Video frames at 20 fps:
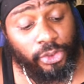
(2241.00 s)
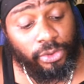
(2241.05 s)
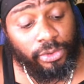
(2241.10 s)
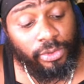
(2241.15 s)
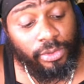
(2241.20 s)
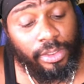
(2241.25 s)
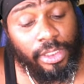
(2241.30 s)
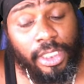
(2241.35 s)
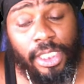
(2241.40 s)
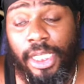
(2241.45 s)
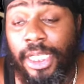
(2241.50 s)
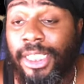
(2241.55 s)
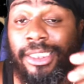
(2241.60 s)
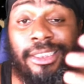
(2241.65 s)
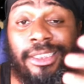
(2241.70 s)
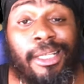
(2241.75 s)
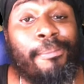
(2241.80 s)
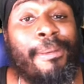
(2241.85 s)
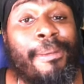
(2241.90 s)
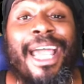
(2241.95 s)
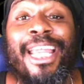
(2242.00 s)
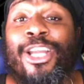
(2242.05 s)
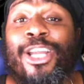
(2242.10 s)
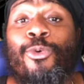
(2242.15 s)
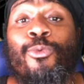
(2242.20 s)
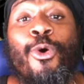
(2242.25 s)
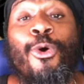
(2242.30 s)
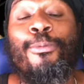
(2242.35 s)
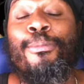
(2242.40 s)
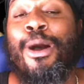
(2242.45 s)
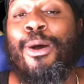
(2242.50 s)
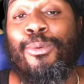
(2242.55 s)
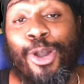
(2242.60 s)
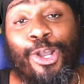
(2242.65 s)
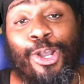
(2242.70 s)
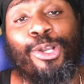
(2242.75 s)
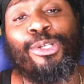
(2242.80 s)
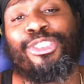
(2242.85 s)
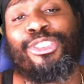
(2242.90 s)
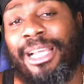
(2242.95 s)
and somebody don't want my
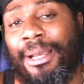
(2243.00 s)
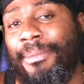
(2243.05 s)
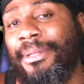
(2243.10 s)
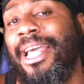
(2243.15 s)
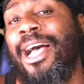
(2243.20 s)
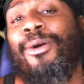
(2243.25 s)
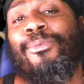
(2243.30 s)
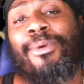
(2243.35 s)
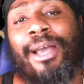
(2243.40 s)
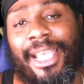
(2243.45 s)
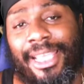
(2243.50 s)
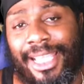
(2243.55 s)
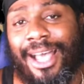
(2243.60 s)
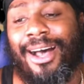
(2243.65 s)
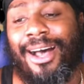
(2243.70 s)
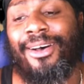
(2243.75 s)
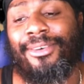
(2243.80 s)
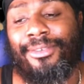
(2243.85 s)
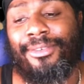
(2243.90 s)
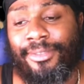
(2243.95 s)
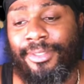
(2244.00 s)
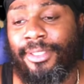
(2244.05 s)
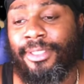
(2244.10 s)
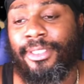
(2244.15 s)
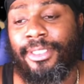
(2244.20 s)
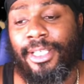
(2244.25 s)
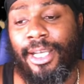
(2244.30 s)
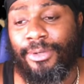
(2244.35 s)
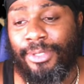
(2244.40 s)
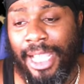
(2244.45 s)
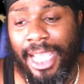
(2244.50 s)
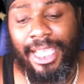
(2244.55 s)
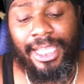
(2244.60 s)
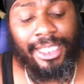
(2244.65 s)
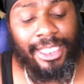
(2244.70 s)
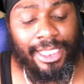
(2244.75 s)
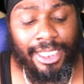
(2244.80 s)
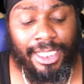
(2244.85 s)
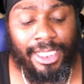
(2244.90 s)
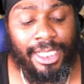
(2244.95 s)
words coming out right, y'all.
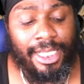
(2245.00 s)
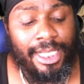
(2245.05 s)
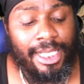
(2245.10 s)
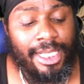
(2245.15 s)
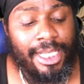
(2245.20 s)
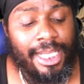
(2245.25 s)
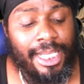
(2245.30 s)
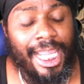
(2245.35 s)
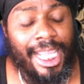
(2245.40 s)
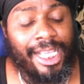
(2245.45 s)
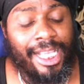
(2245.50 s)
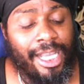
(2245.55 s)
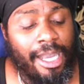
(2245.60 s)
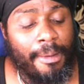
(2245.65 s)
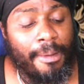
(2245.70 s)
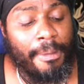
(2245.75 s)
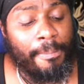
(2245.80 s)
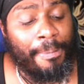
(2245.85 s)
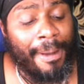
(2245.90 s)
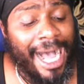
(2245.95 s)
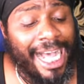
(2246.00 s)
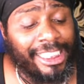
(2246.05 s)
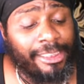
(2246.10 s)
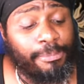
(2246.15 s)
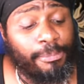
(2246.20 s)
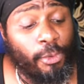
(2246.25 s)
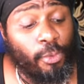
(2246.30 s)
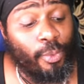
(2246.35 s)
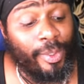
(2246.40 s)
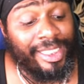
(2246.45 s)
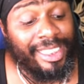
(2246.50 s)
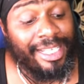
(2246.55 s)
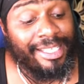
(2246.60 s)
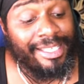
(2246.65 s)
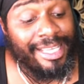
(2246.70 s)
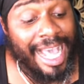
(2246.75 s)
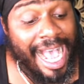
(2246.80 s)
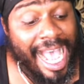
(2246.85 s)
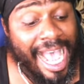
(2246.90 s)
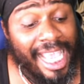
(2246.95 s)
Okay? It could be possible with the
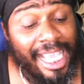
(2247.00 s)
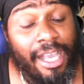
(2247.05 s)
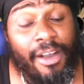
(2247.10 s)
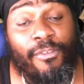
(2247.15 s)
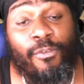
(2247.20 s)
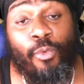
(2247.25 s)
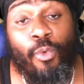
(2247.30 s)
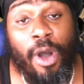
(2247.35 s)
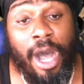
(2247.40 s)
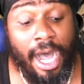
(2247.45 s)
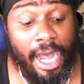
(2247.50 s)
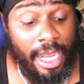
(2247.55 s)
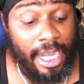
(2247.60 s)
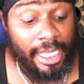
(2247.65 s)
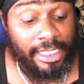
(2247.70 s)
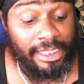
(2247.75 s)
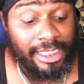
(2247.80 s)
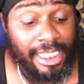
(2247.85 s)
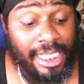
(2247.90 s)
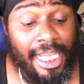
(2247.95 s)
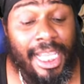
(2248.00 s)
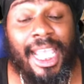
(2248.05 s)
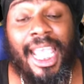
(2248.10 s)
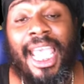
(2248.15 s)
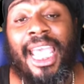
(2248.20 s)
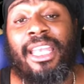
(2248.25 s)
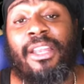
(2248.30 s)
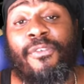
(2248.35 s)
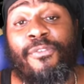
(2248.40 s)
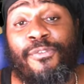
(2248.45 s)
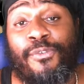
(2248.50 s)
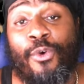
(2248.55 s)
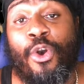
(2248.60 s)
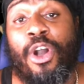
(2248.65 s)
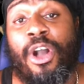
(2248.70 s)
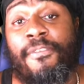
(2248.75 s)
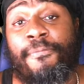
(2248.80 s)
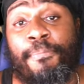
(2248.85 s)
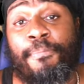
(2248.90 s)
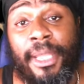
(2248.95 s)
nine of wands and the
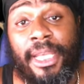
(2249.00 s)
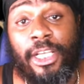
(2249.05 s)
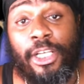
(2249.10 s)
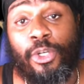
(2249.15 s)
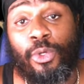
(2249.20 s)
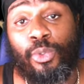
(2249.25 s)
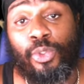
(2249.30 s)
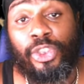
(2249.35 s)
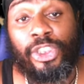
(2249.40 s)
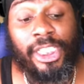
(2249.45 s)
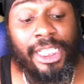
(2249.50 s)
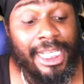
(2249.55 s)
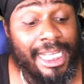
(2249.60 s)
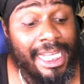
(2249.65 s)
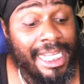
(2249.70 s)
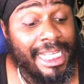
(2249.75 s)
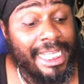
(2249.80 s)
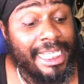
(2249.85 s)
four of pentacles.